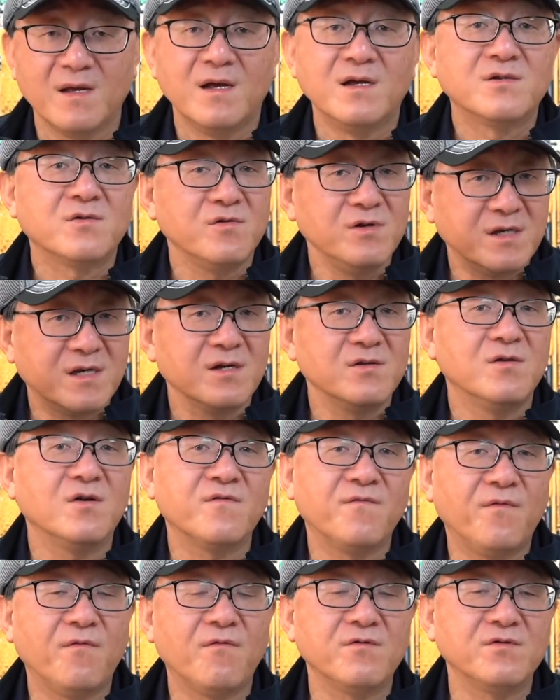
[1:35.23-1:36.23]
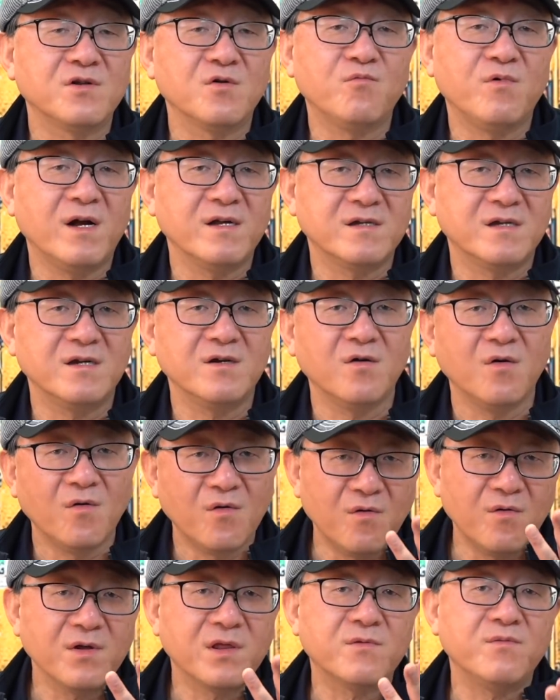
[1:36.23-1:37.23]
So you can look forward to watching
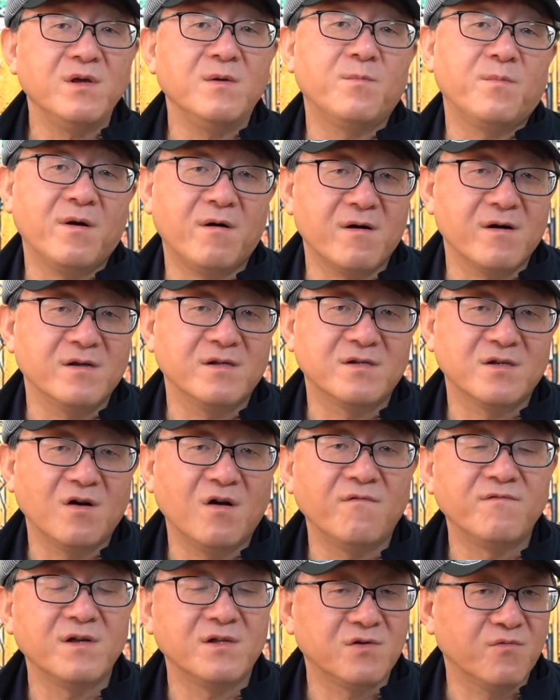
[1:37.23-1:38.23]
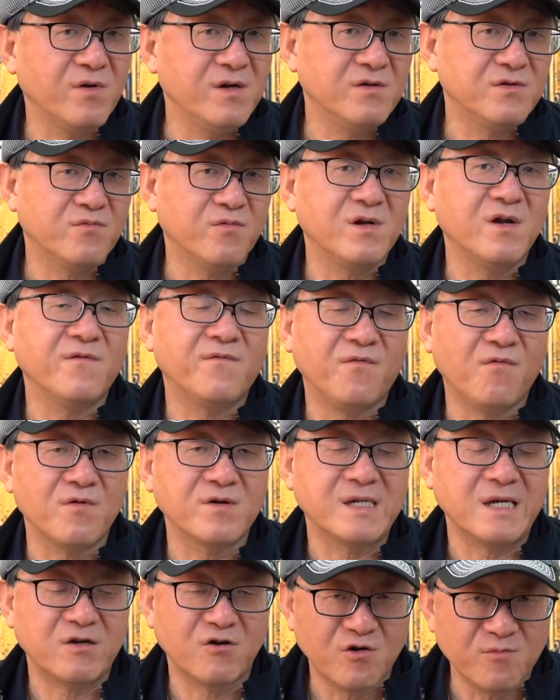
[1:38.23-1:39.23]
all three parts of the 2024
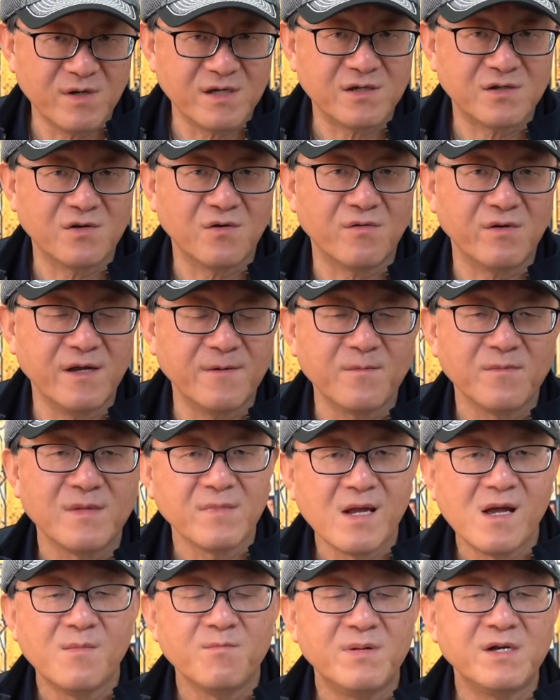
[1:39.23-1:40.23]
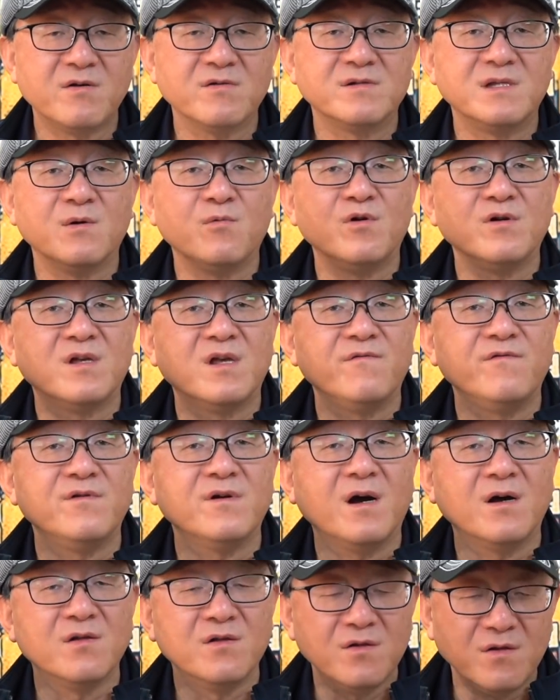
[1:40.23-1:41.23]
Tacoma story because they will give you
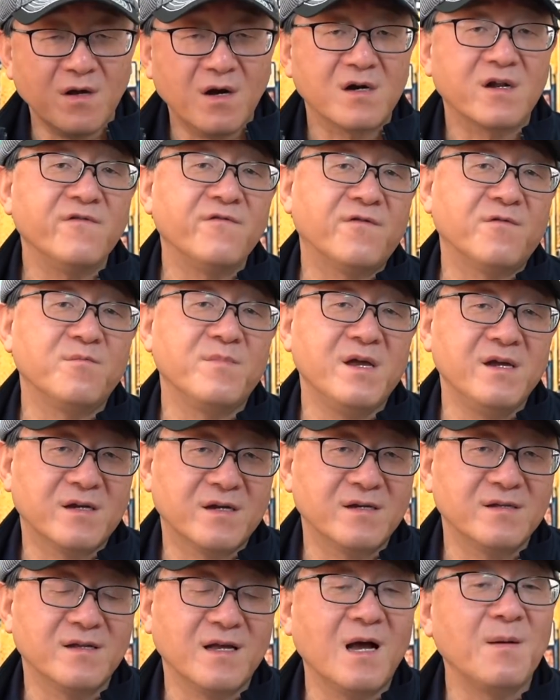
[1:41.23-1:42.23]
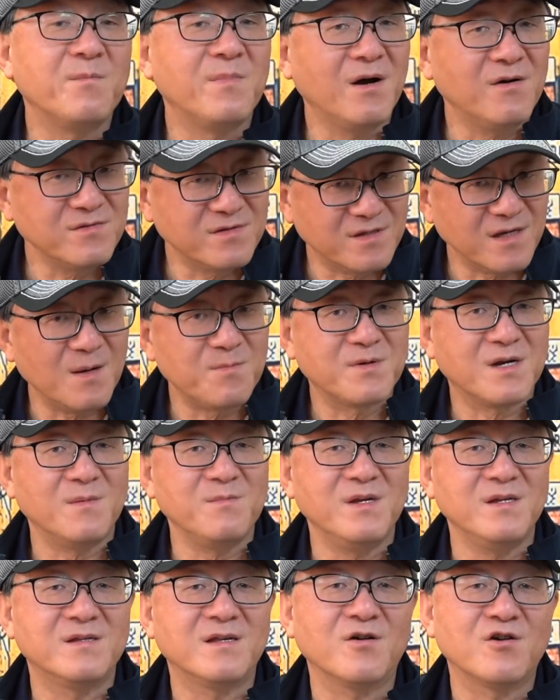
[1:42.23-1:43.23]
a lot of information about the
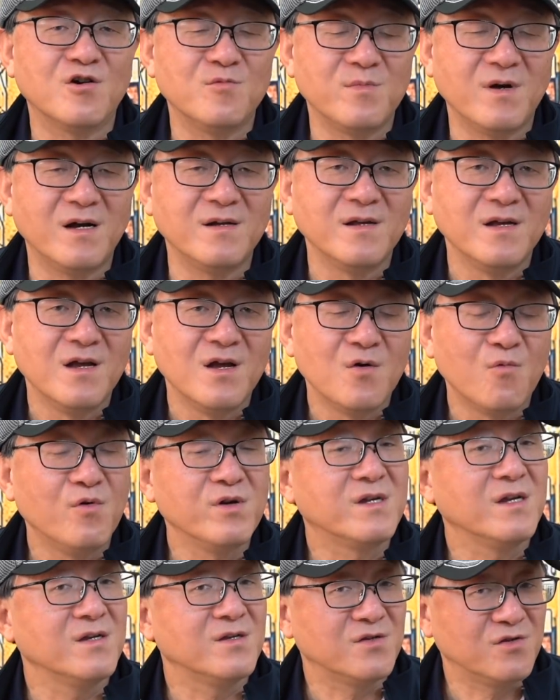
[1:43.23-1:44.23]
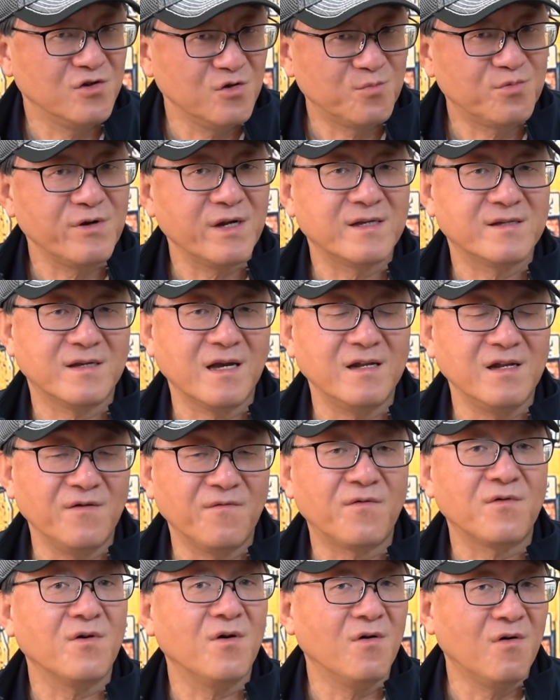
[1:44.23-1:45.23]
upcoming Tacoma, which is super exciting
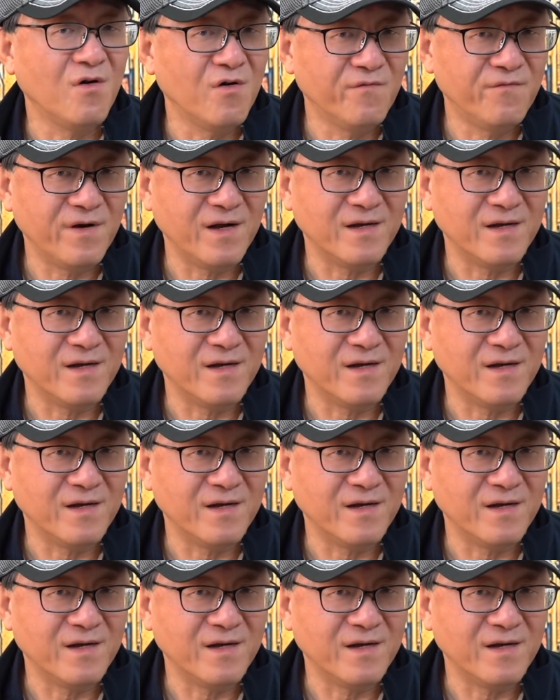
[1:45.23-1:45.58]
for all of